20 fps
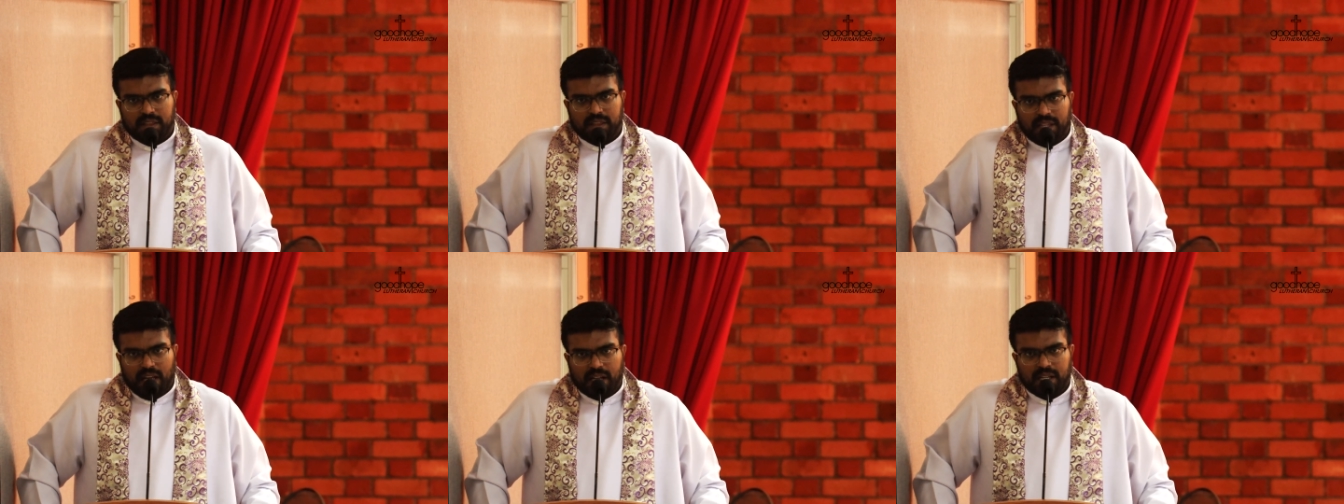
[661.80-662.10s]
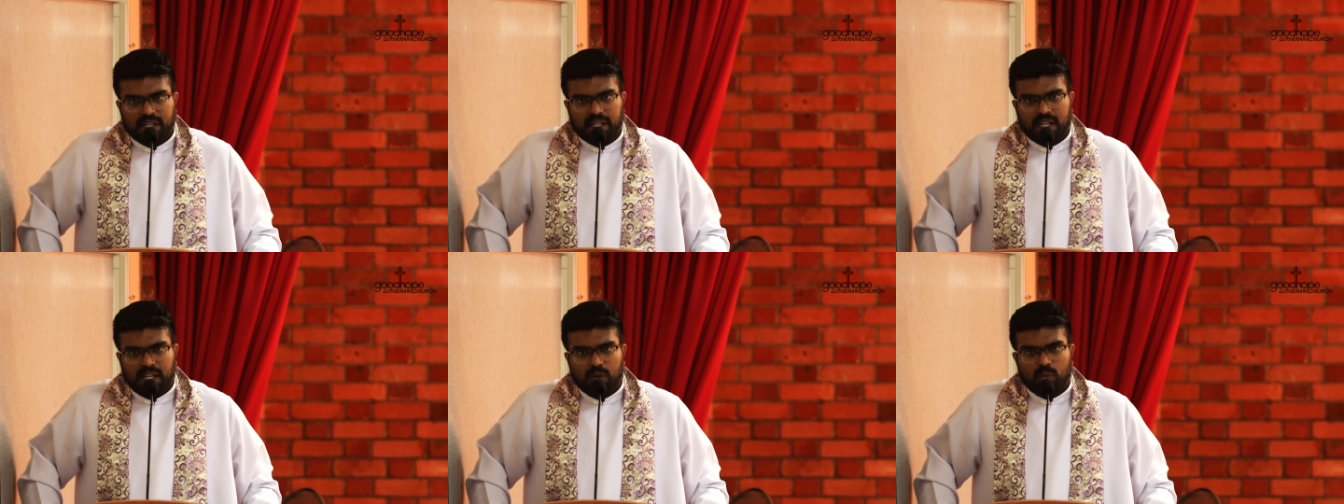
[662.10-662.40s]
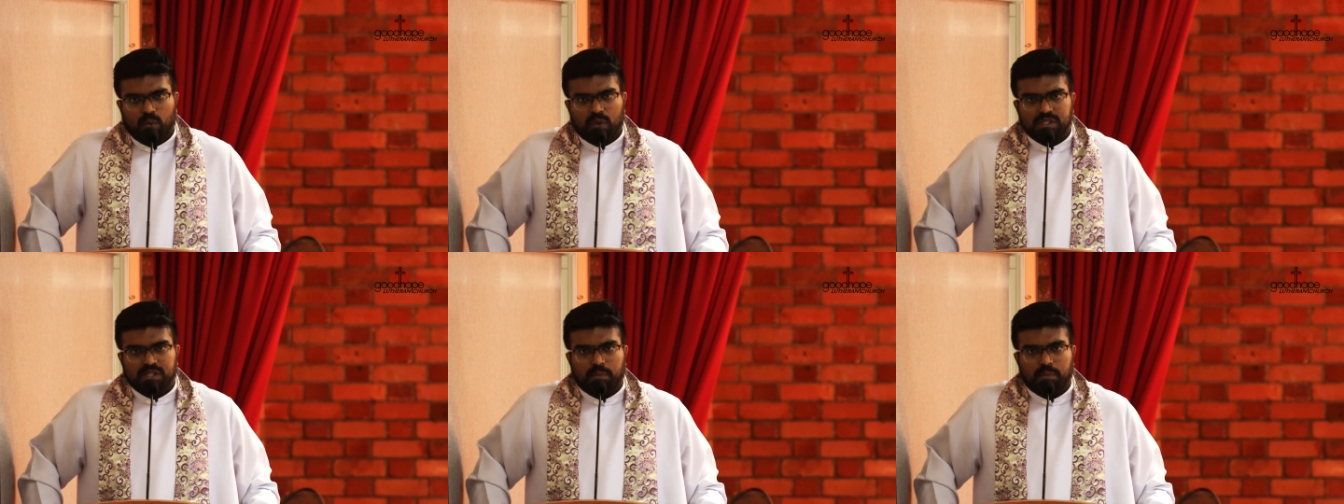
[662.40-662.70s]
that he
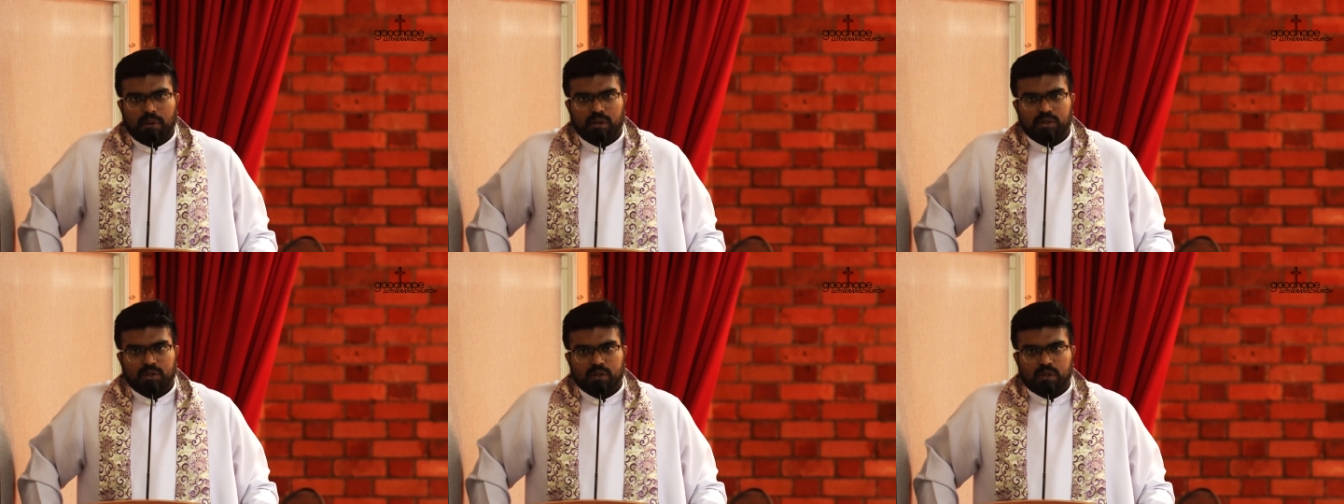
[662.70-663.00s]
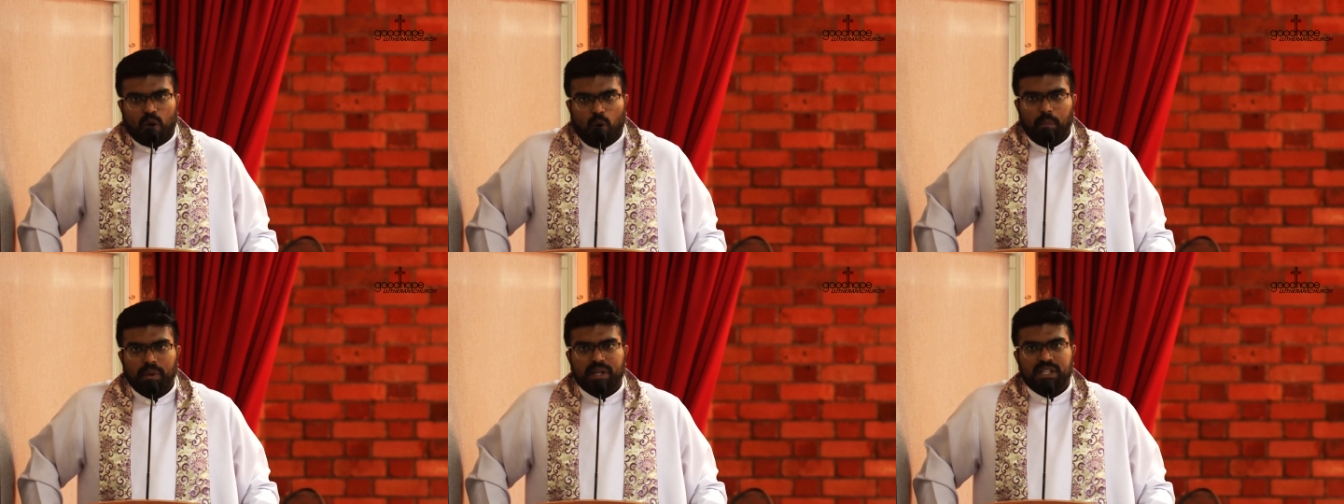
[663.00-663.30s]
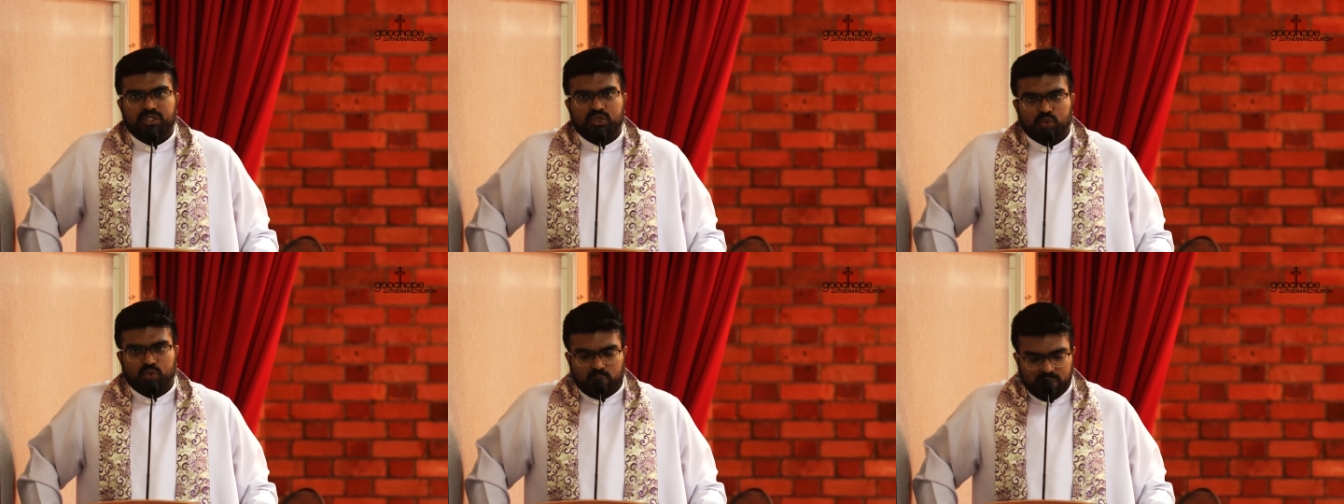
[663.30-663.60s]
was about to
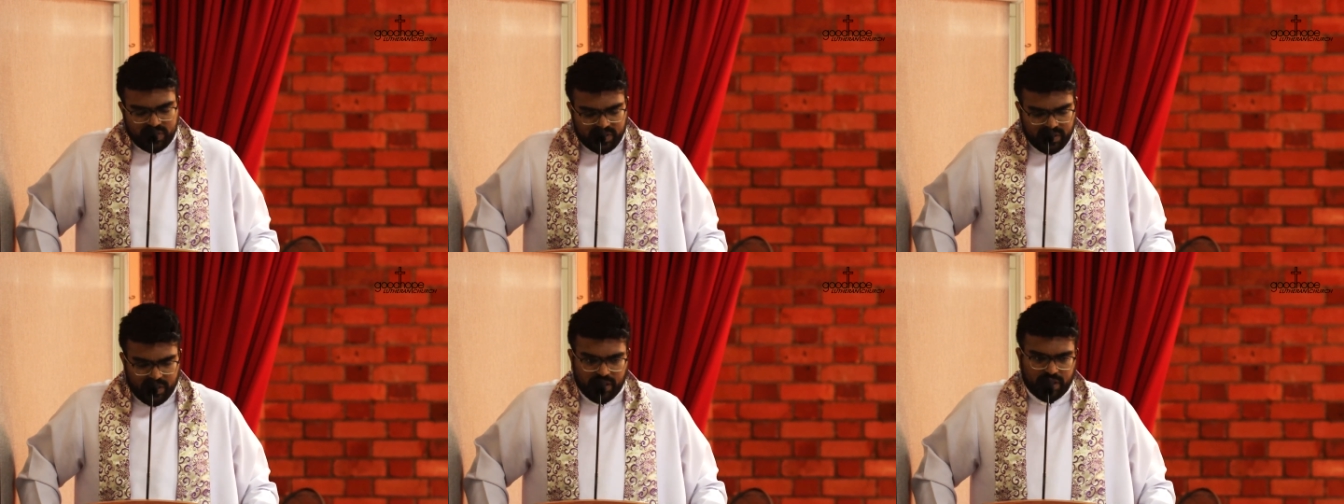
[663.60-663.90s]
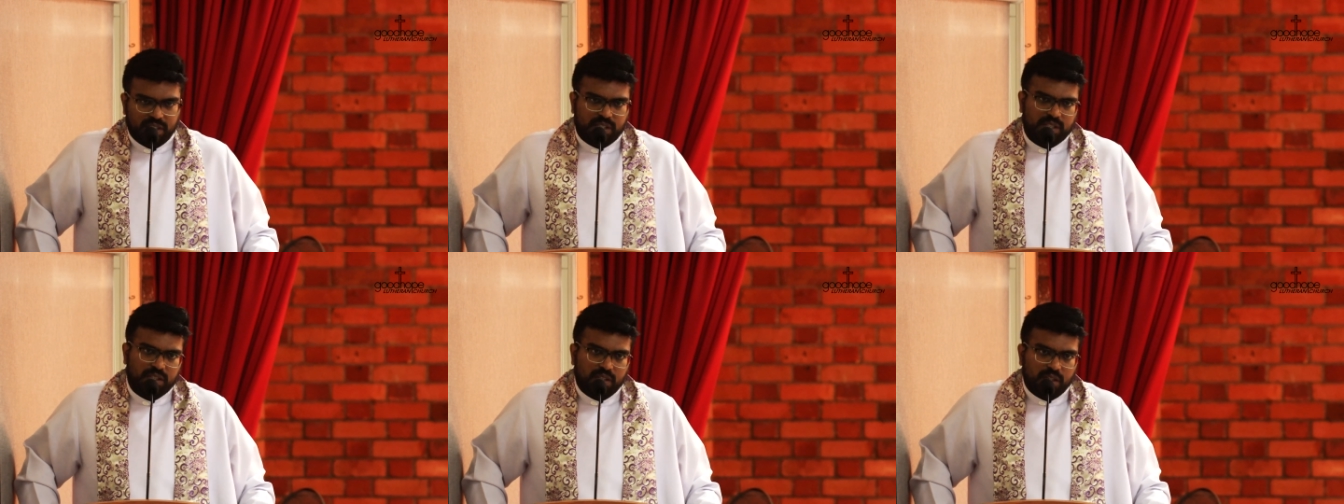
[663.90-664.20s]
commit suicide